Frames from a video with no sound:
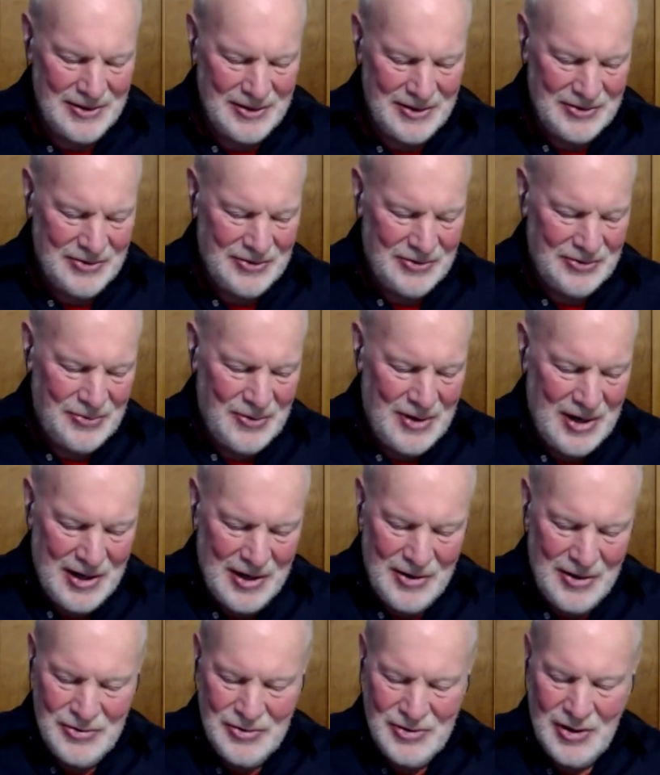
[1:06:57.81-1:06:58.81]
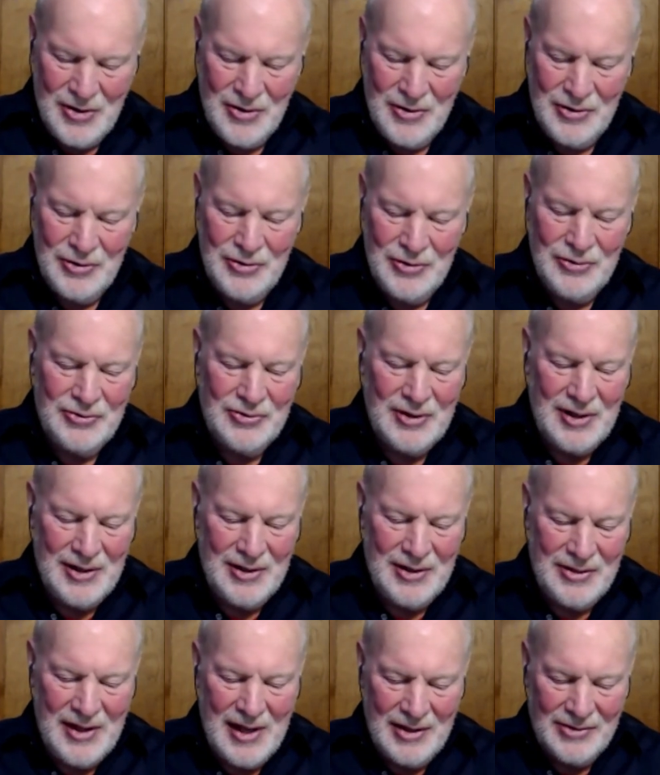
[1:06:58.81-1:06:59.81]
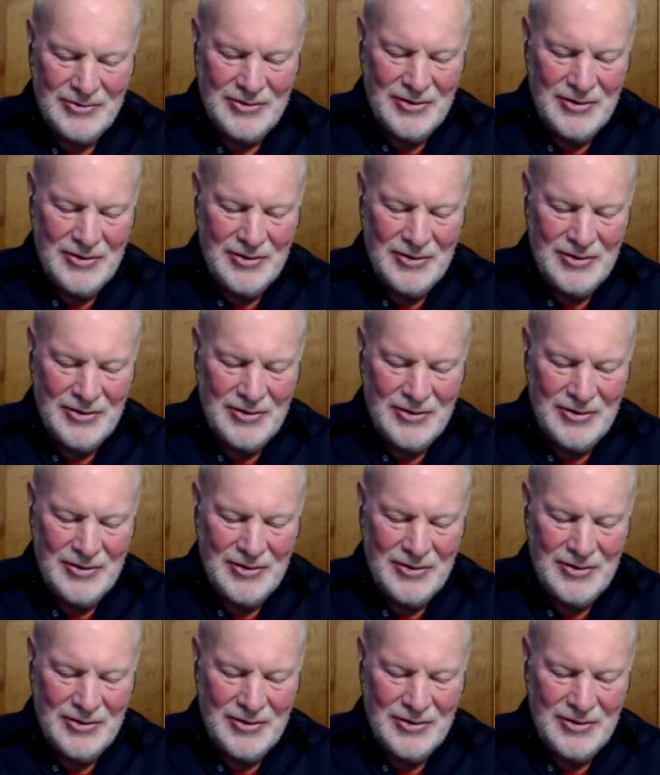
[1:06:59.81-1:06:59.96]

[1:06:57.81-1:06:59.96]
This is Radio Joe Hughes saying thanks to